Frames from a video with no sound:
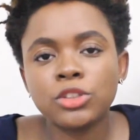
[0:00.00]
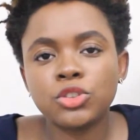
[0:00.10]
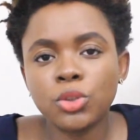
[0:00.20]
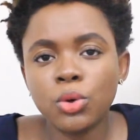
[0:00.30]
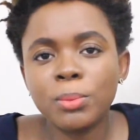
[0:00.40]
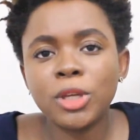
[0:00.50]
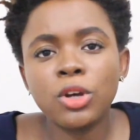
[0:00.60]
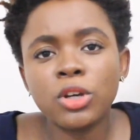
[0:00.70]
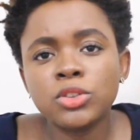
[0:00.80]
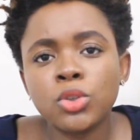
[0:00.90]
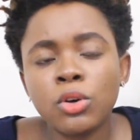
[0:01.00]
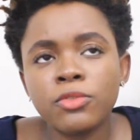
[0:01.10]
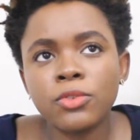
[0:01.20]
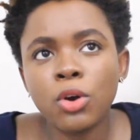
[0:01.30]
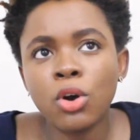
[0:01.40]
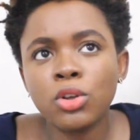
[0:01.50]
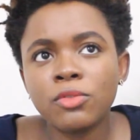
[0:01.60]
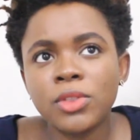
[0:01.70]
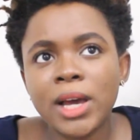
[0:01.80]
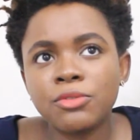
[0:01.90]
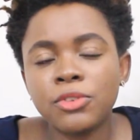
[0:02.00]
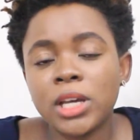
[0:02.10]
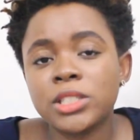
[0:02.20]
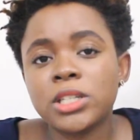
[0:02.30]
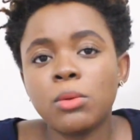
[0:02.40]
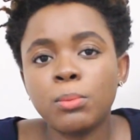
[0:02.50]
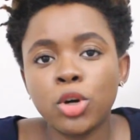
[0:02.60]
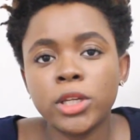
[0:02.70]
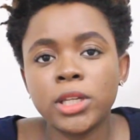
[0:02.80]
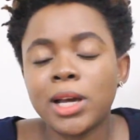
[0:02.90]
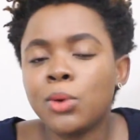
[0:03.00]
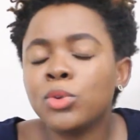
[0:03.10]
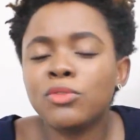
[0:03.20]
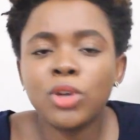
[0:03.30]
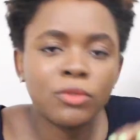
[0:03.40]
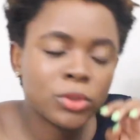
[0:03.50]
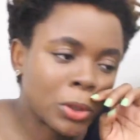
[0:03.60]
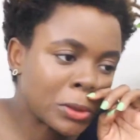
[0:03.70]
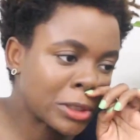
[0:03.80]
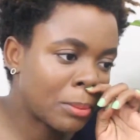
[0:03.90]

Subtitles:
So because of all of that financial burden, and we've not even talked